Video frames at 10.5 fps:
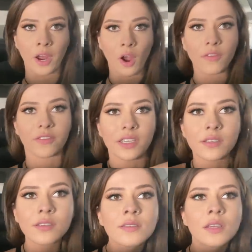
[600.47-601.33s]

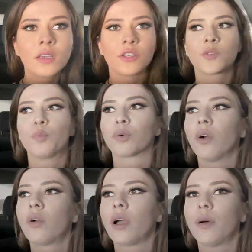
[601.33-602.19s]
office, just
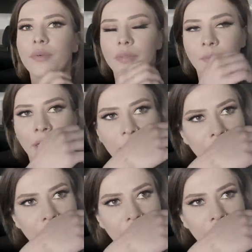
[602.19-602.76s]
broke up with me.